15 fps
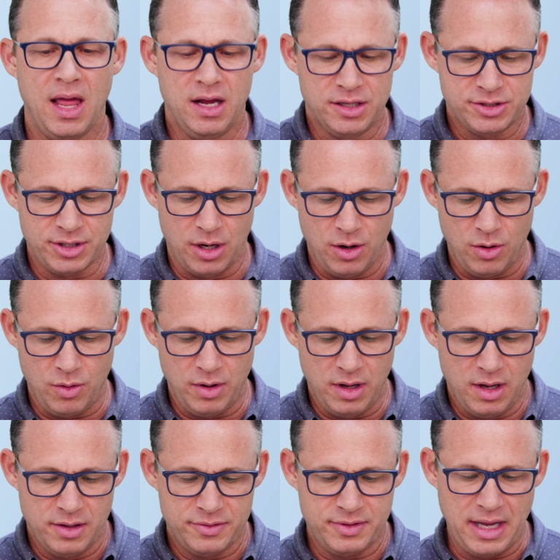So
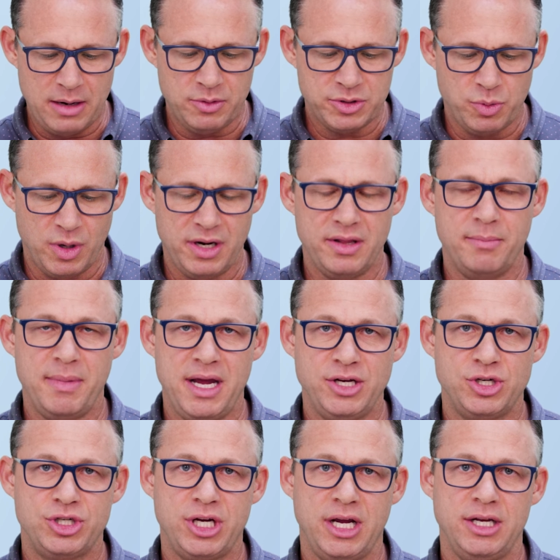that was one of the
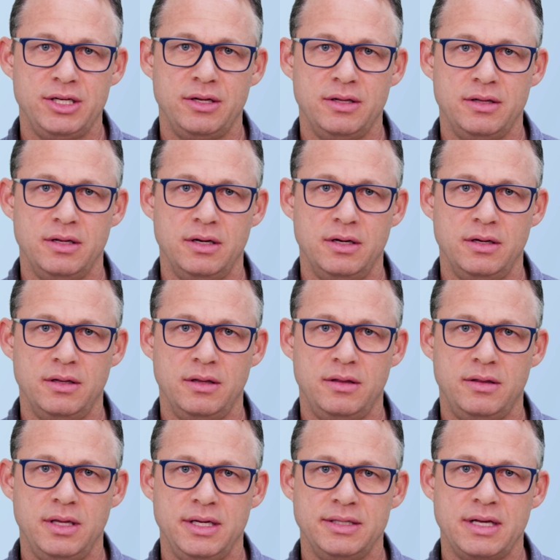major the
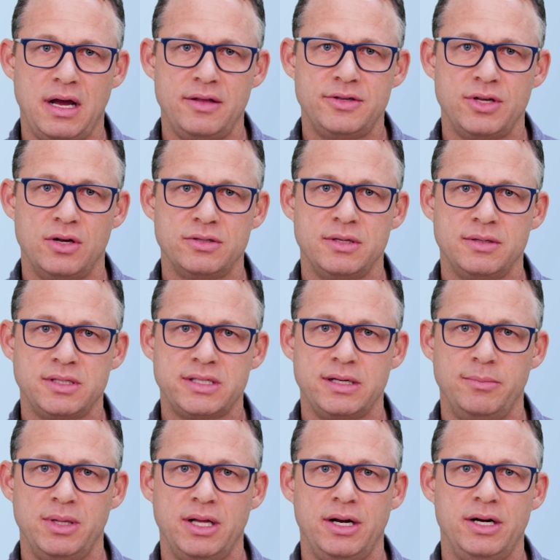things that I saw some
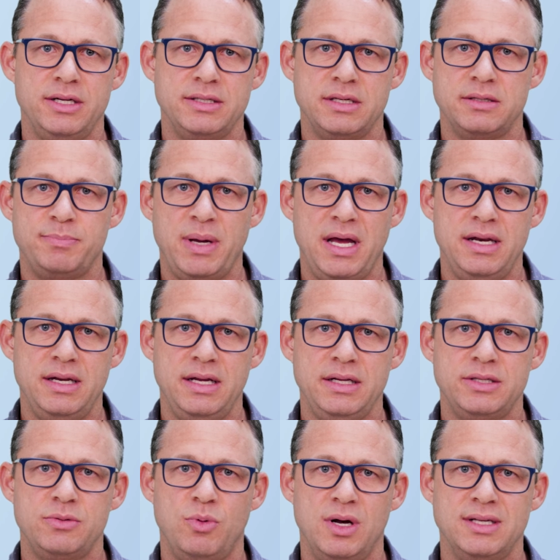similarities is
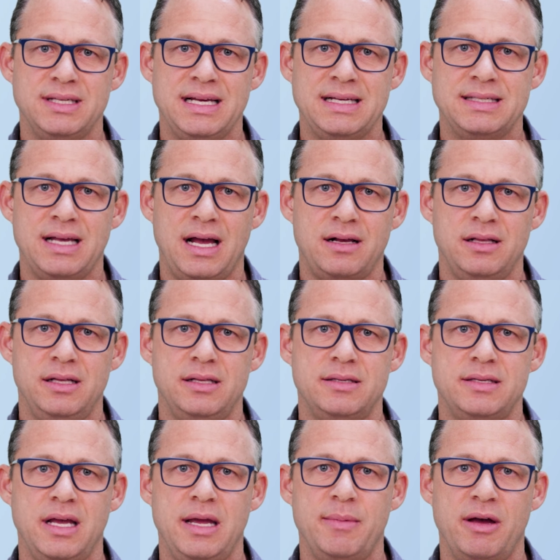pendings was exactly the
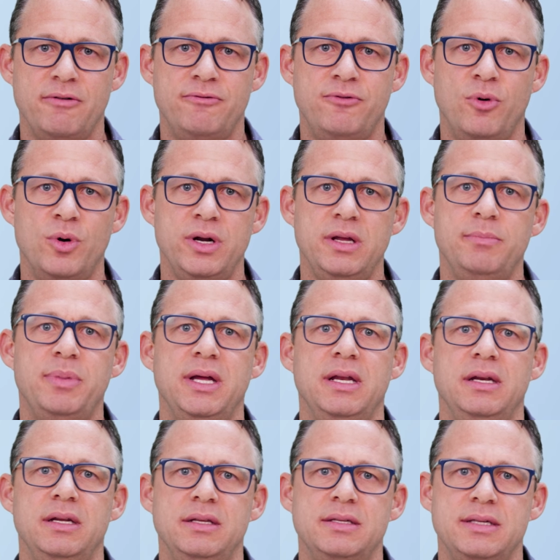same at 40
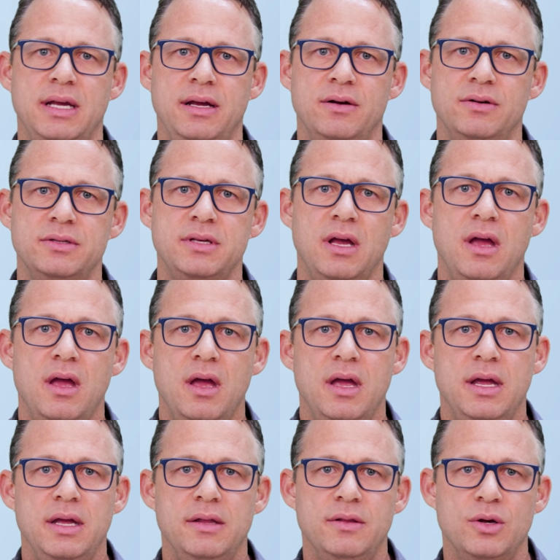pending sales
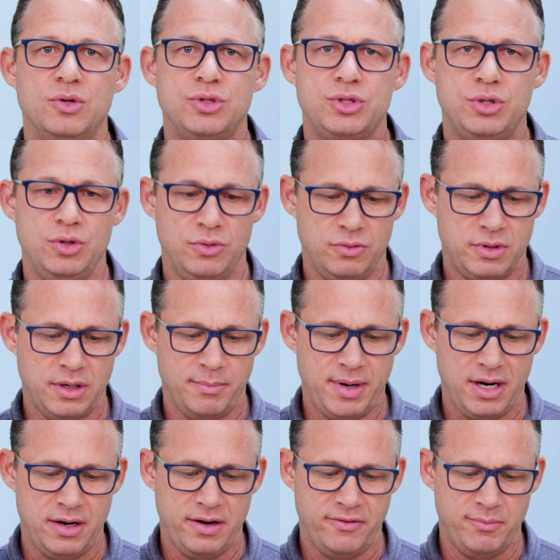in those two
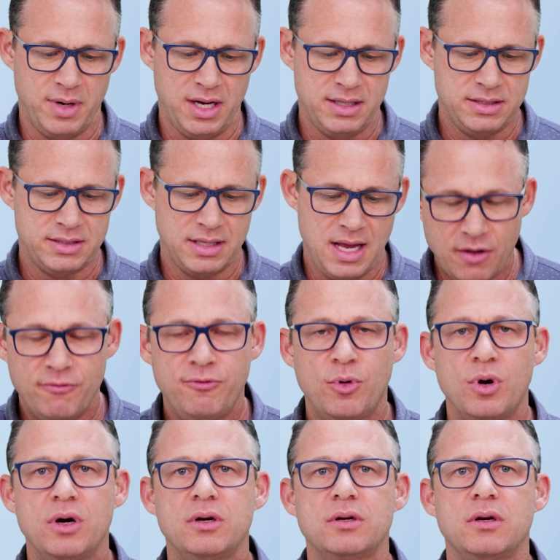comparative months.
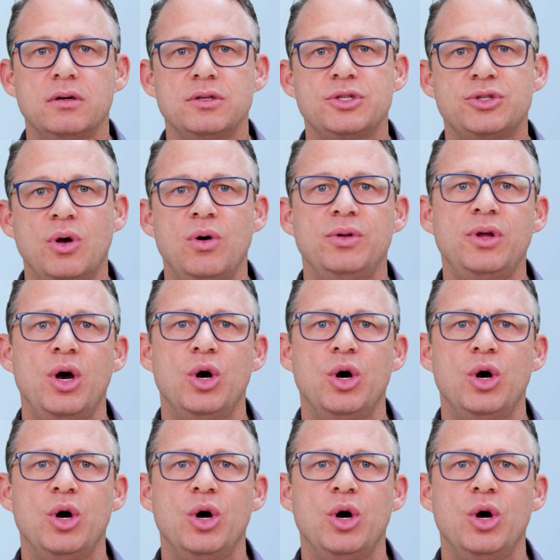For sold